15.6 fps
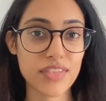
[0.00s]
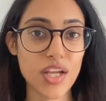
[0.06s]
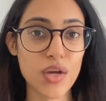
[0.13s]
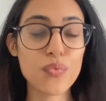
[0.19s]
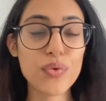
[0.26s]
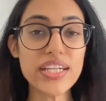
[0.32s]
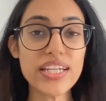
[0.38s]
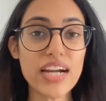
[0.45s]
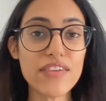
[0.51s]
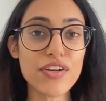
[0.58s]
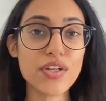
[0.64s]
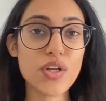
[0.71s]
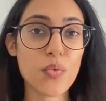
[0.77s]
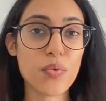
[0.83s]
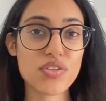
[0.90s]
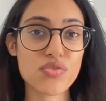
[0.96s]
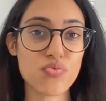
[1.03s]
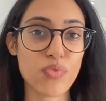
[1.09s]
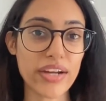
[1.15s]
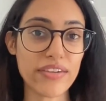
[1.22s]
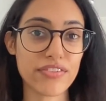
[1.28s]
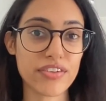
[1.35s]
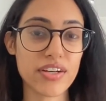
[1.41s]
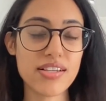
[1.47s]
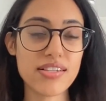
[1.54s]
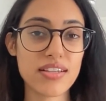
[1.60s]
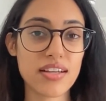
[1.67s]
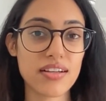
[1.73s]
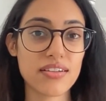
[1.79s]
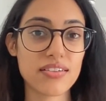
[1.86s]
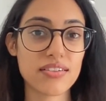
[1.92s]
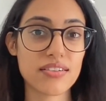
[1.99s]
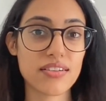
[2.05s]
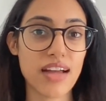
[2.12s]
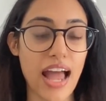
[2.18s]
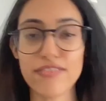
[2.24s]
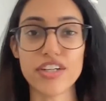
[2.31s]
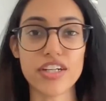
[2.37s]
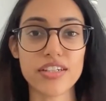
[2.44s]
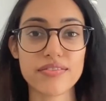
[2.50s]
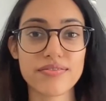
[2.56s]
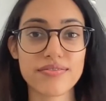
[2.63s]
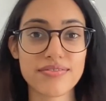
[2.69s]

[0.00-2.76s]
We never know what's right for us, ever.